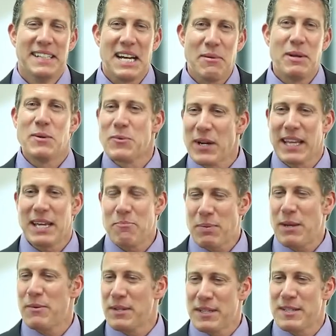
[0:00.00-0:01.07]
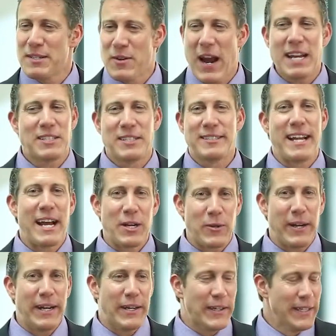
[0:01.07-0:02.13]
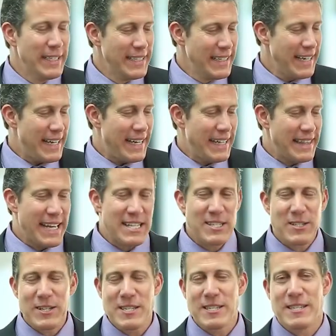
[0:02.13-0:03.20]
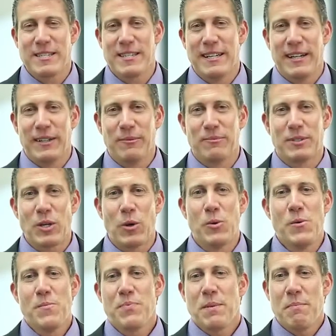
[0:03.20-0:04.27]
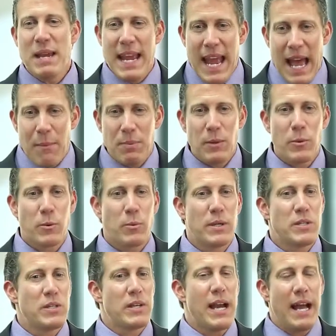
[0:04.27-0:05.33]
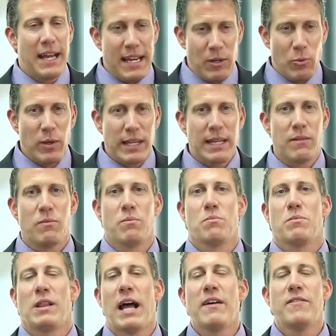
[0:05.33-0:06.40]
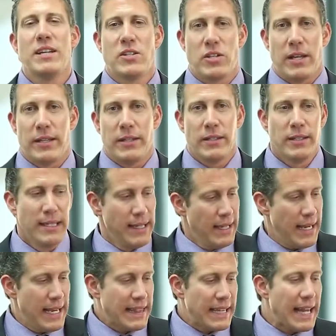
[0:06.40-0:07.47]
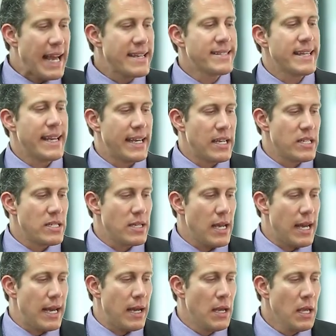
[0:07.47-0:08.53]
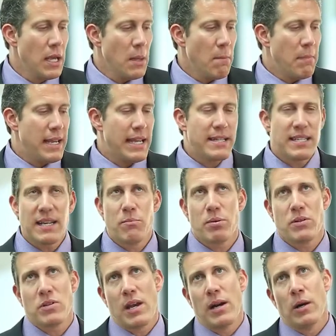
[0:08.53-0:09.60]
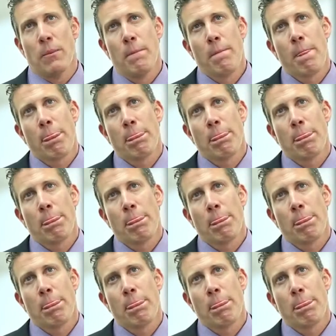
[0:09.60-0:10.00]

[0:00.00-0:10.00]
I mean, really, grass is not greener. That's just, so be happy with what you got and really love each other. And the last thing is be a 10%er.